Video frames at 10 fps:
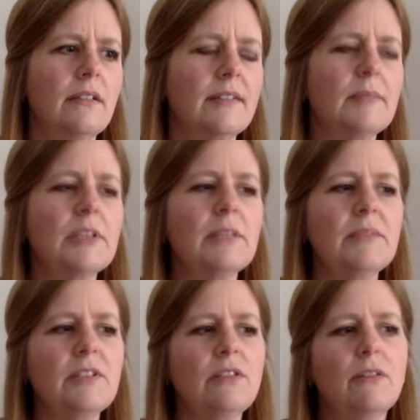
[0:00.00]

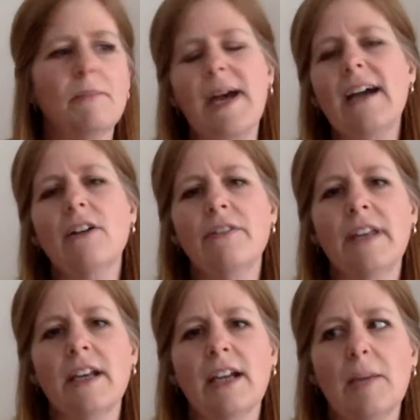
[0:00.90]
sometimes you look back on
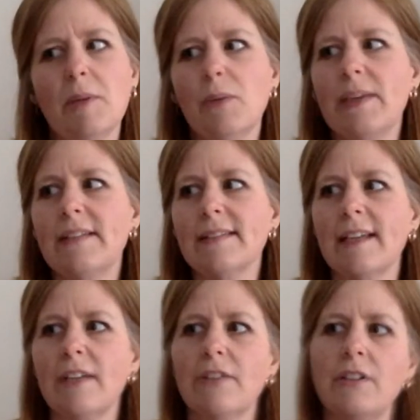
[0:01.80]
that a couple of weeks
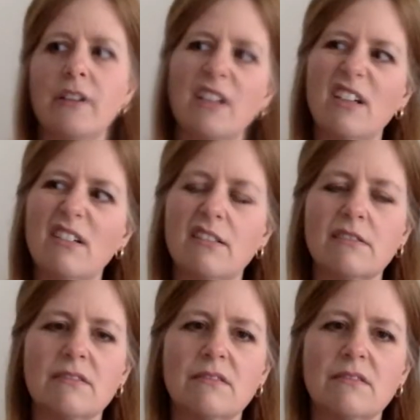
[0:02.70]
later and you think, oh,